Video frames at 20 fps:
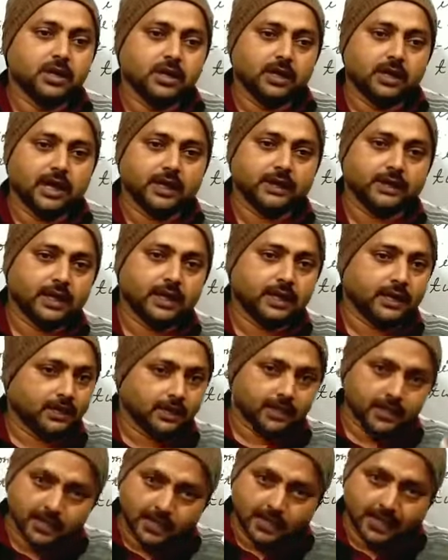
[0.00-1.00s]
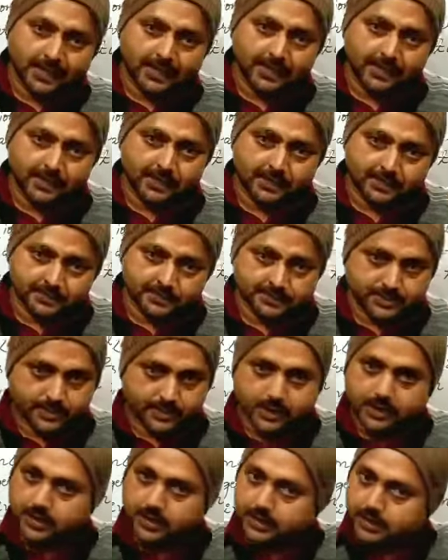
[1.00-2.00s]
Like that, I
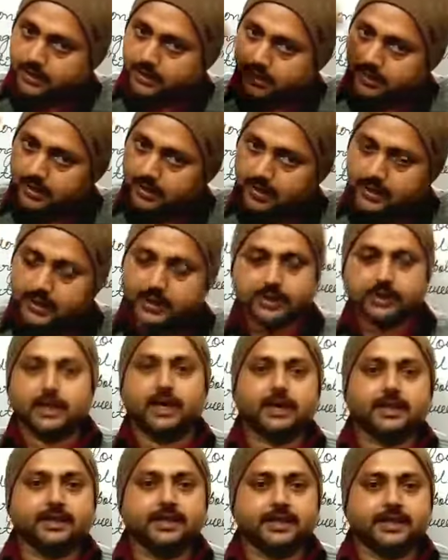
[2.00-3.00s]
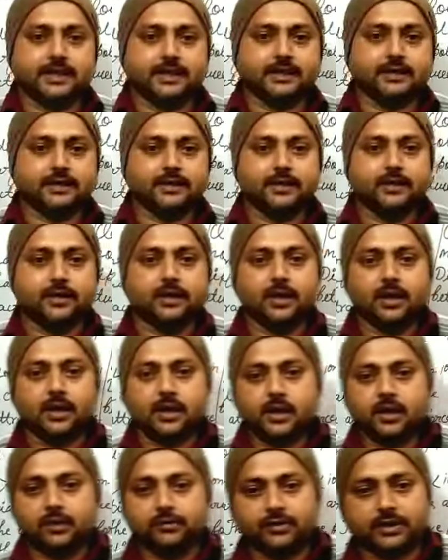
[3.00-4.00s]
shared in that
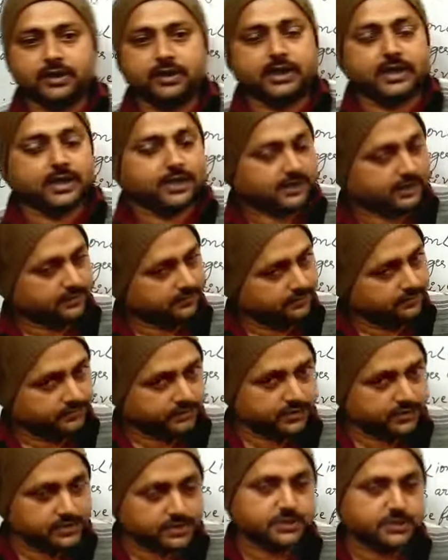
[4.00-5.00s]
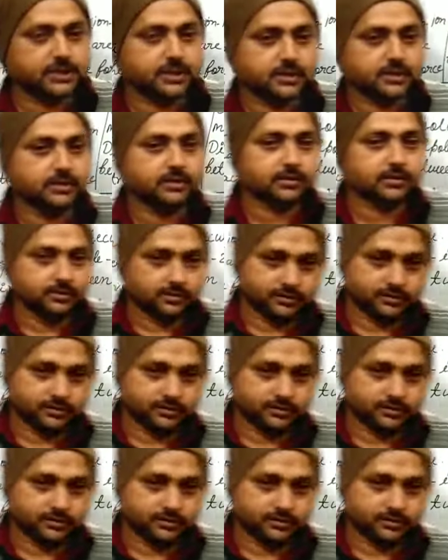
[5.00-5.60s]
for London force.